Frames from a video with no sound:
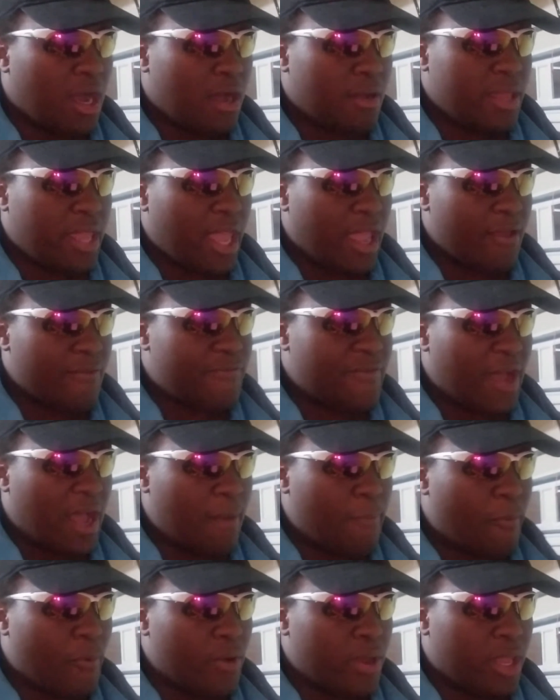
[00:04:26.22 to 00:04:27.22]
He averaged
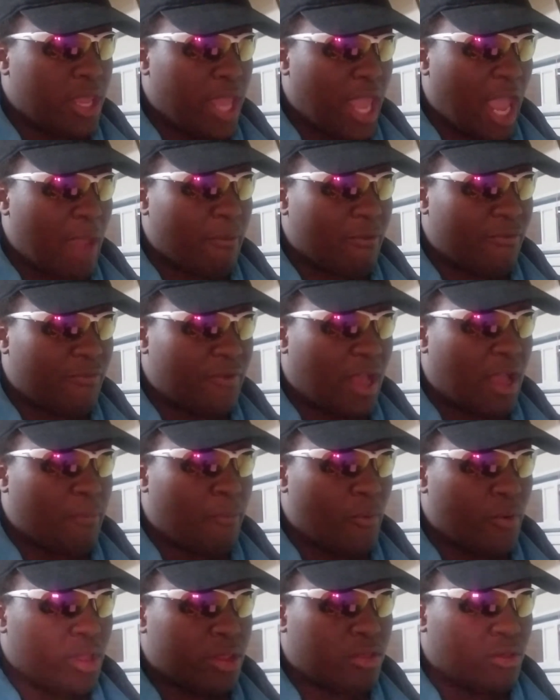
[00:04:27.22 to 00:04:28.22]

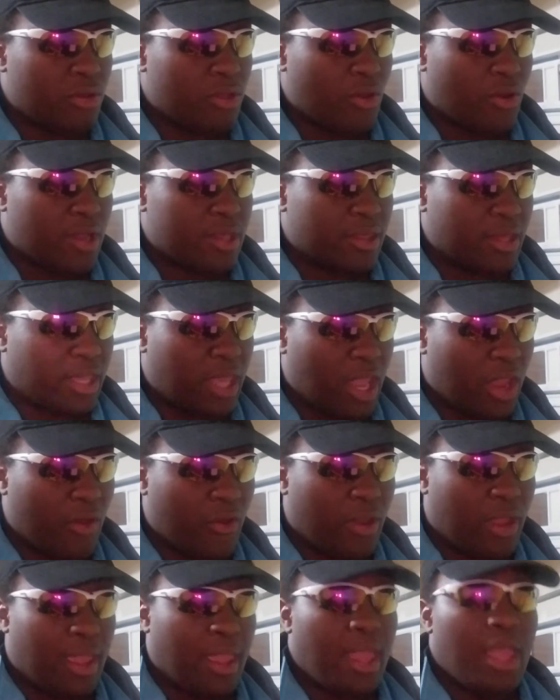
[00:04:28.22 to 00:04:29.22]
5.2 yards a
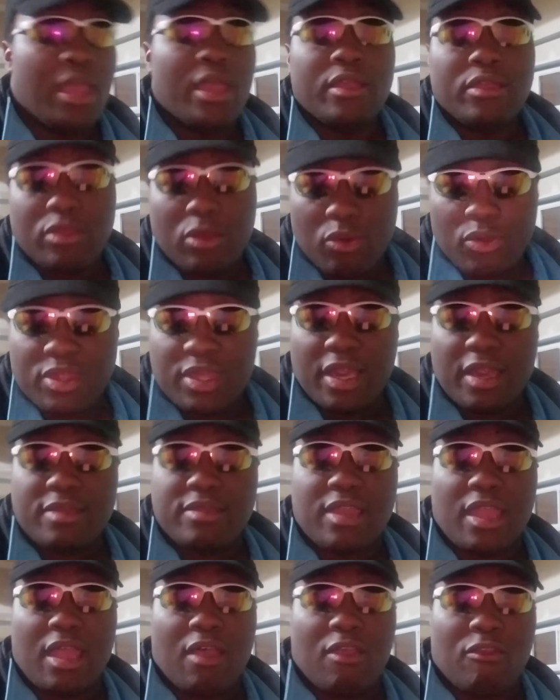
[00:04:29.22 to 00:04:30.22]
carry, 2
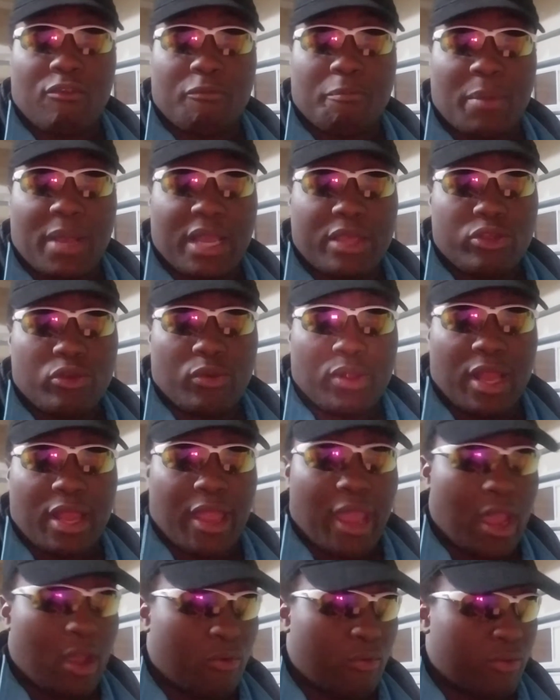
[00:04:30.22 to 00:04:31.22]
touchdowns by Jordan
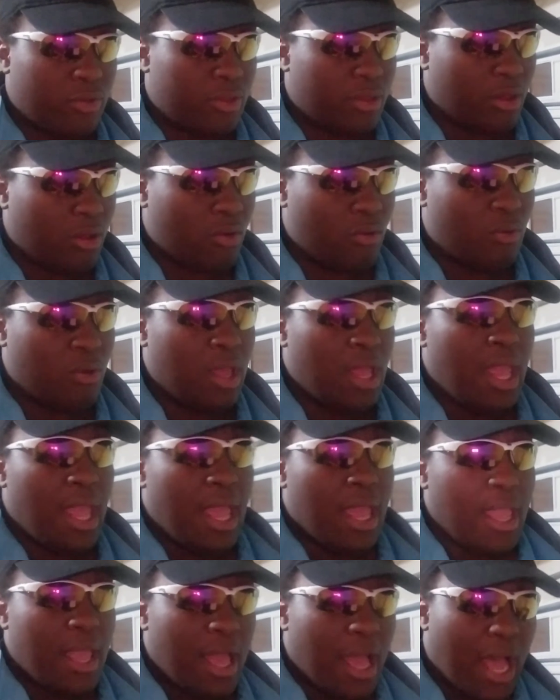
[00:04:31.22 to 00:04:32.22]
Howard. So
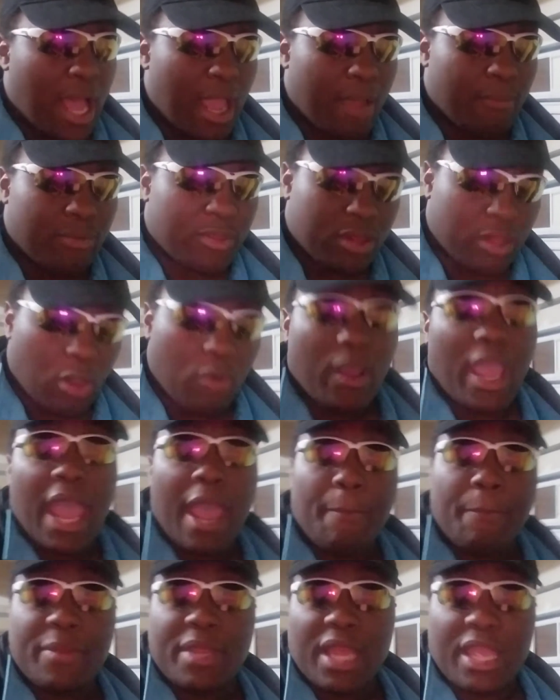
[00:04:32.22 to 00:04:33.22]
I am so
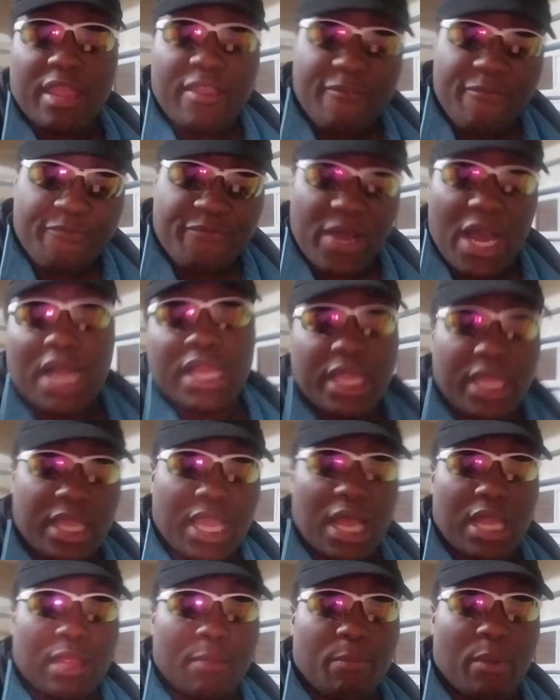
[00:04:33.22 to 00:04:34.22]
happy that he finally
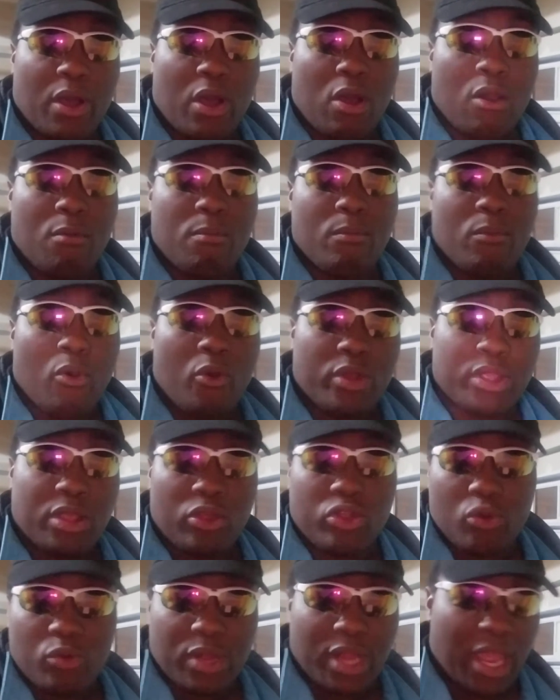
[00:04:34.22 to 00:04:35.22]
got the ball more
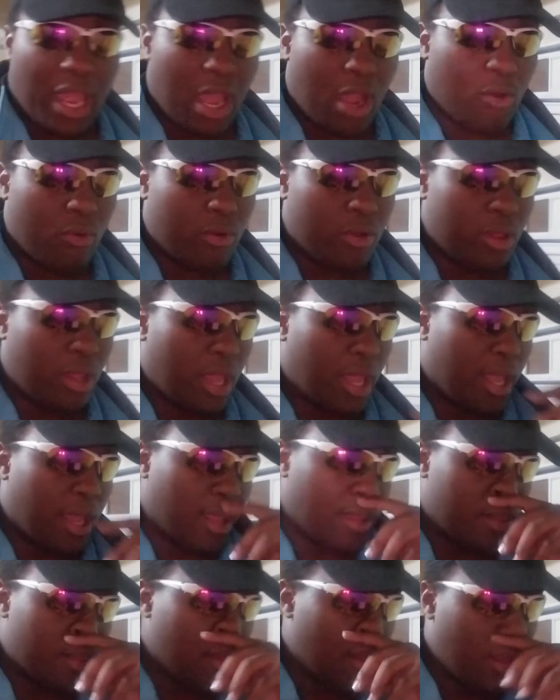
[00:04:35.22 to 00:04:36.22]
to Jordan Howard,
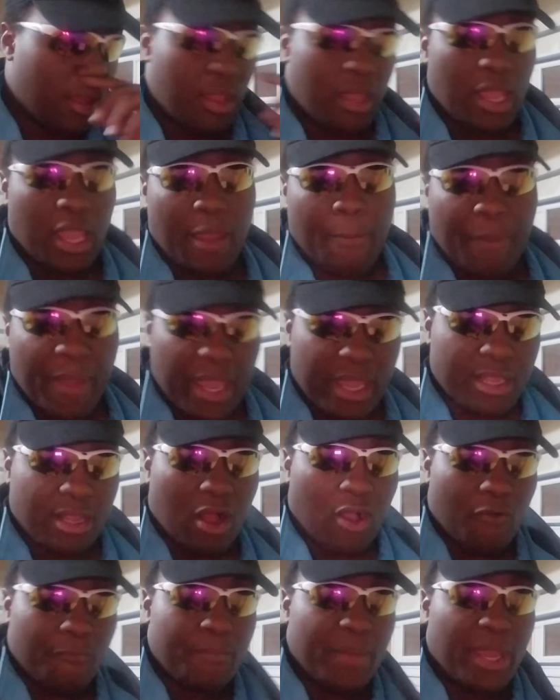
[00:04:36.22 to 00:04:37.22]
and it paid
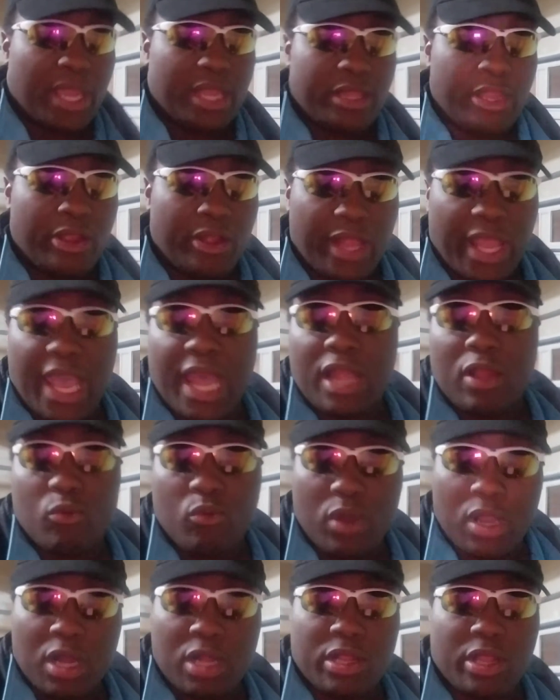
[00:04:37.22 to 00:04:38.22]
off, man. Nearly had a
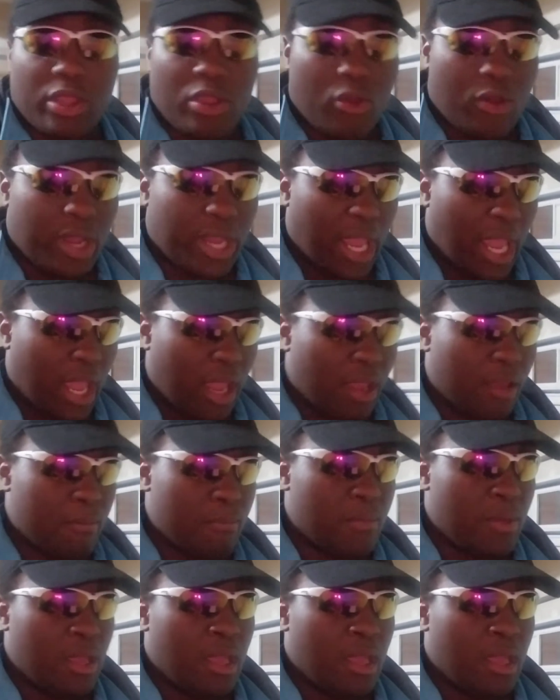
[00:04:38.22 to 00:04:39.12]
100-yard game.